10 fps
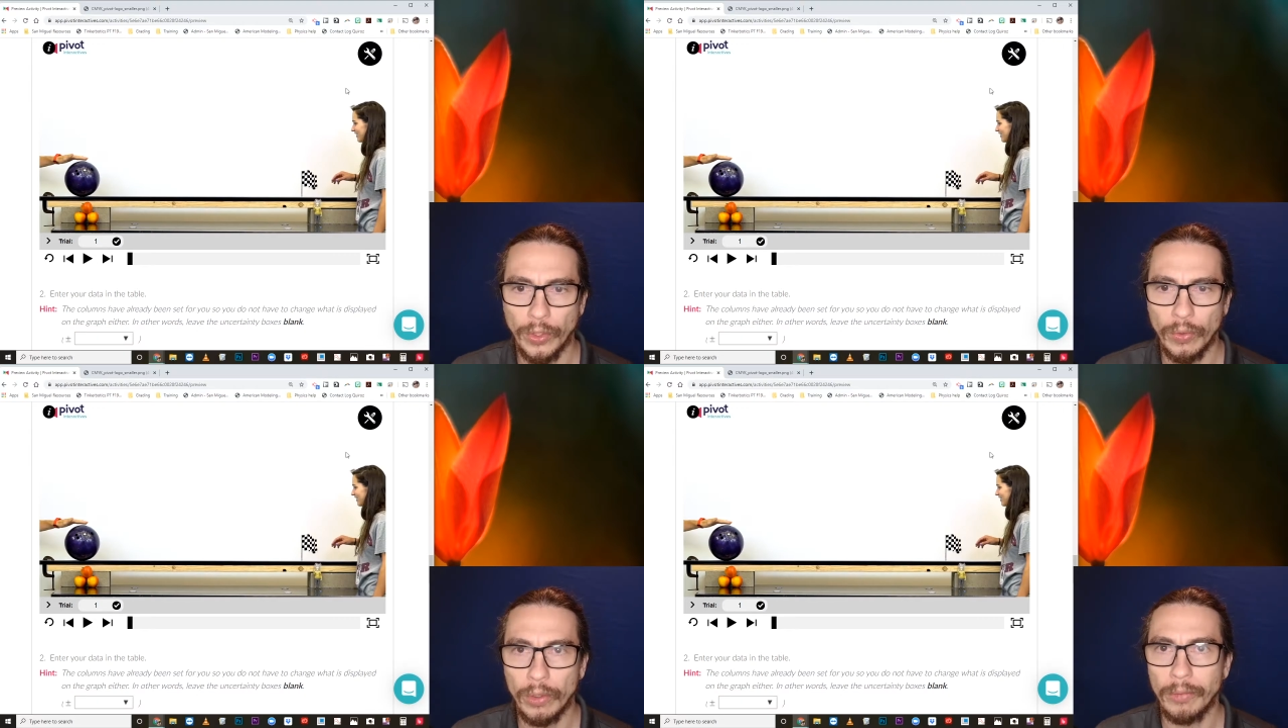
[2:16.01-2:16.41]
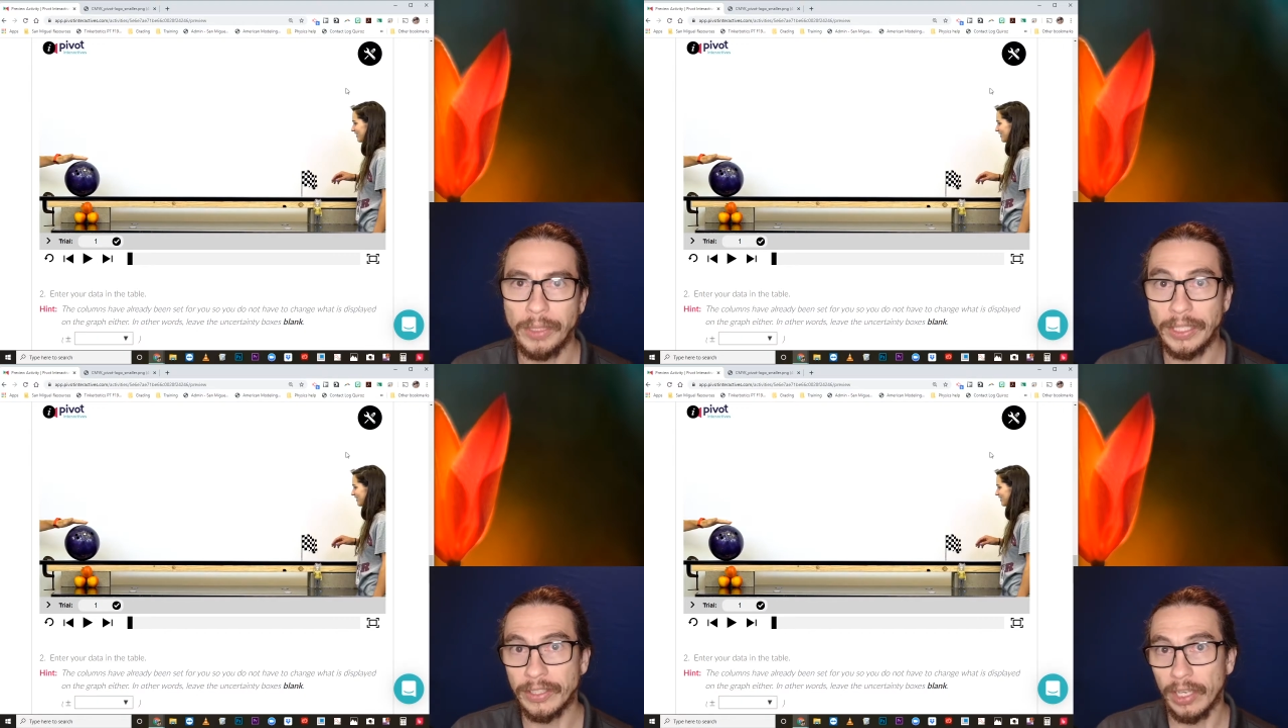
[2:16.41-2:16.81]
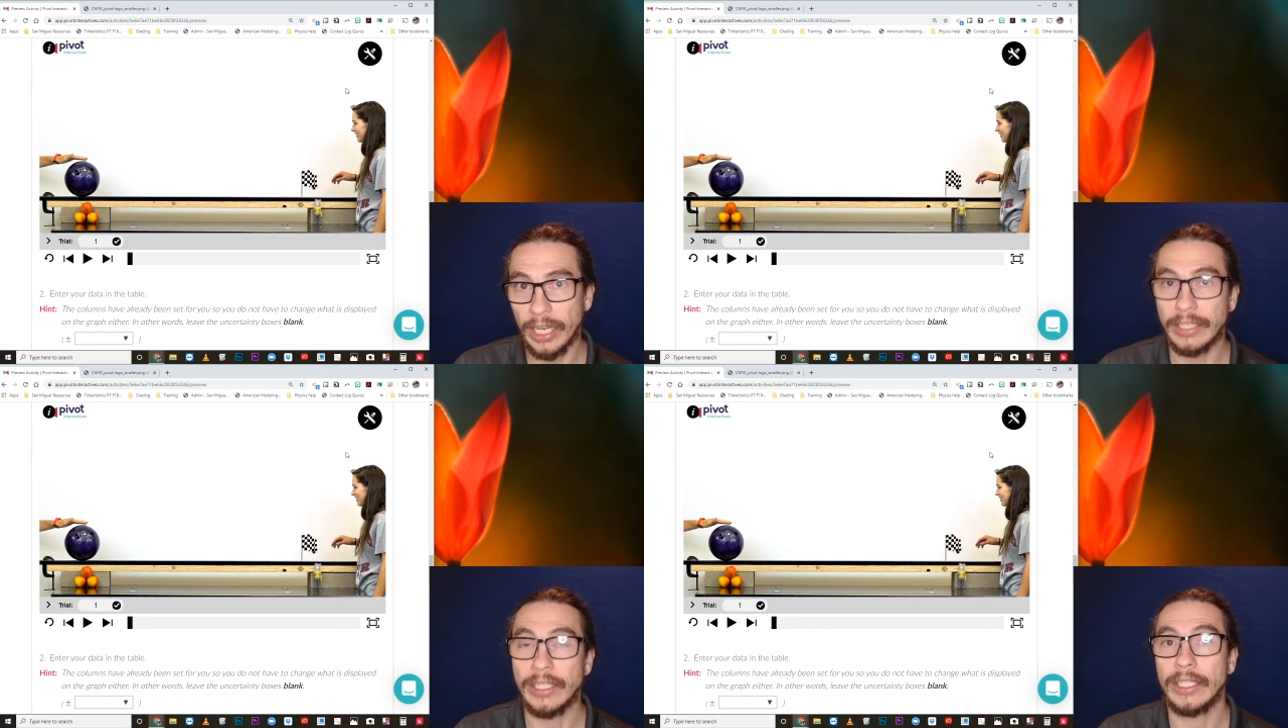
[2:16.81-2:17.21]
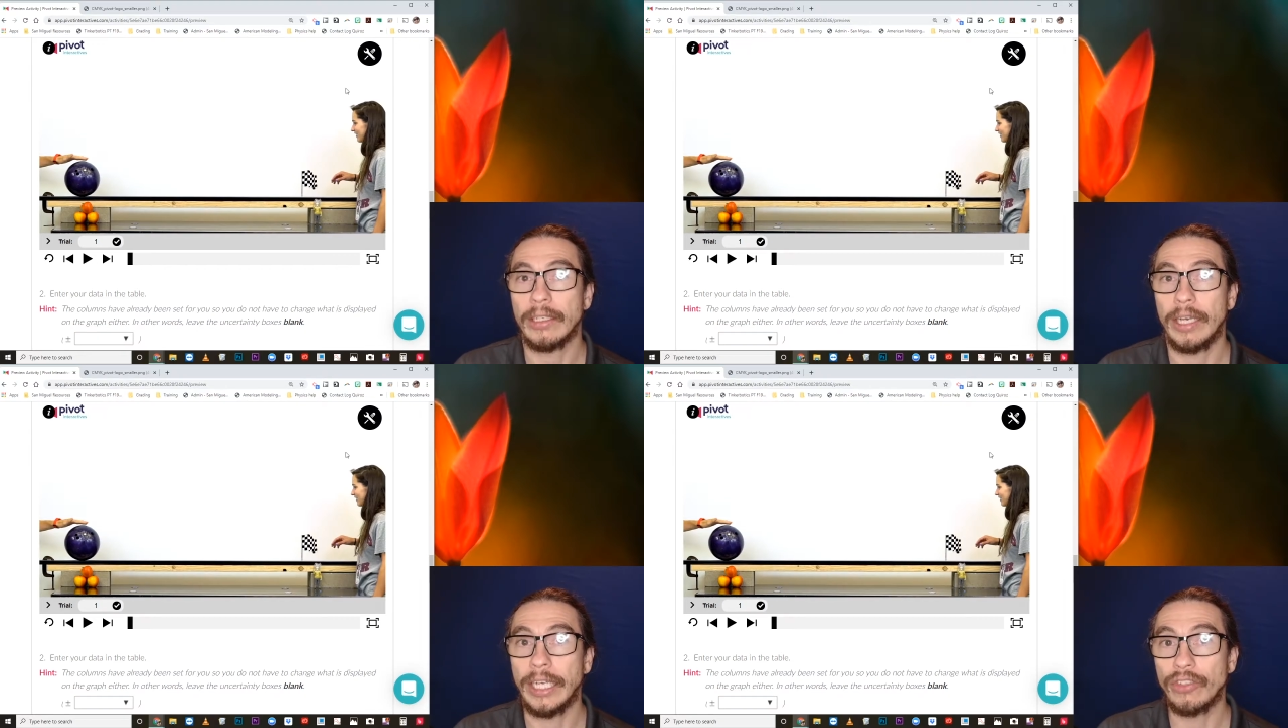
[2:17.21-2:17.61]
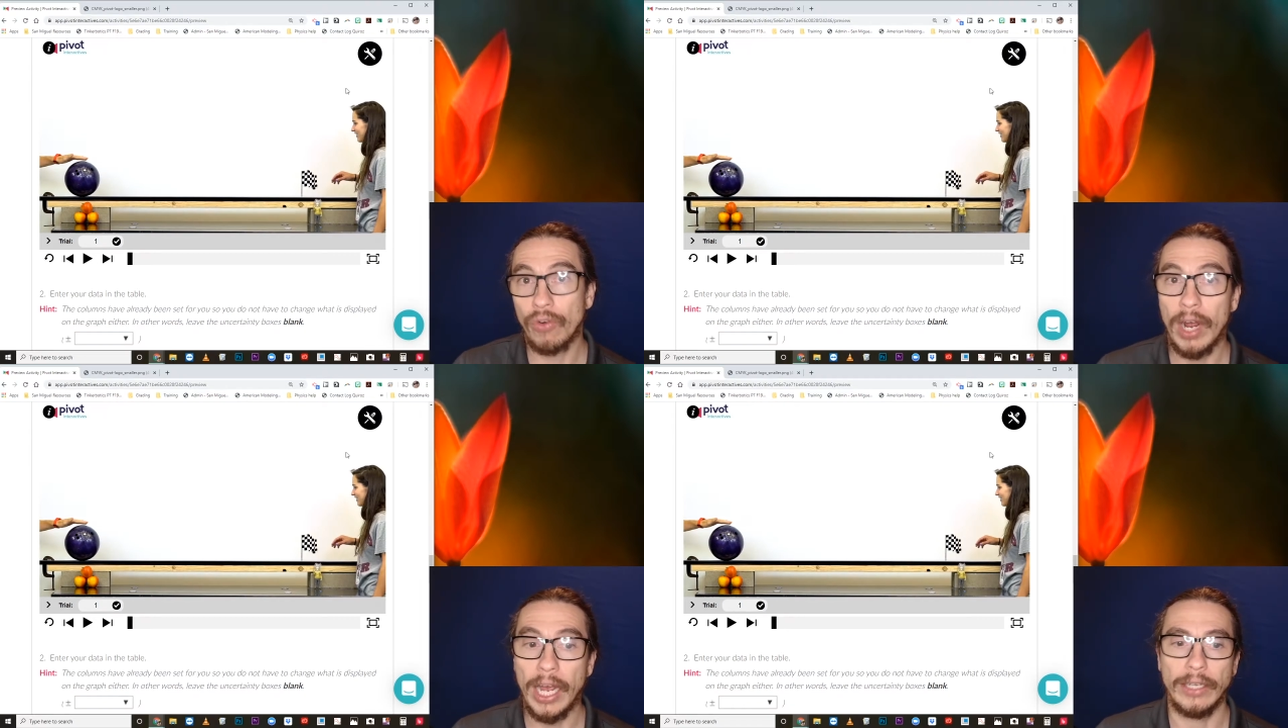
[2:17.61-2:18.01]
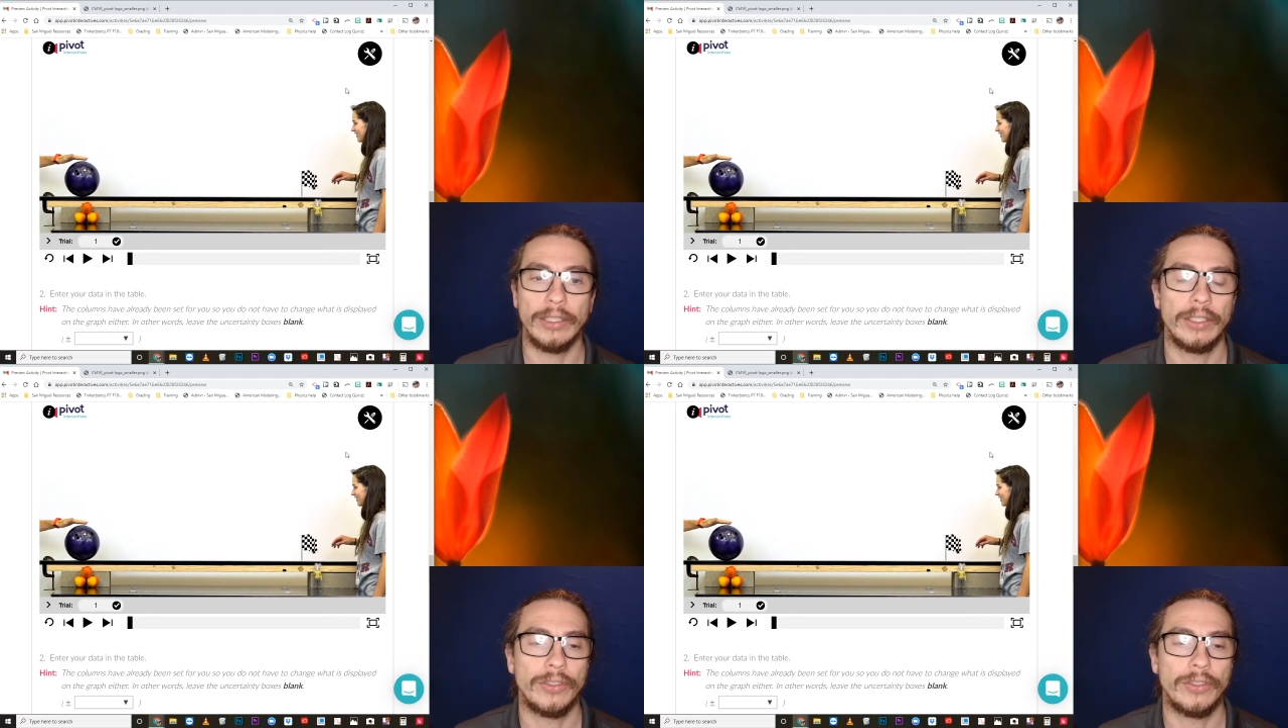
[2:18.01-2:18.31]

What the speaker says: you will be selecting a trial.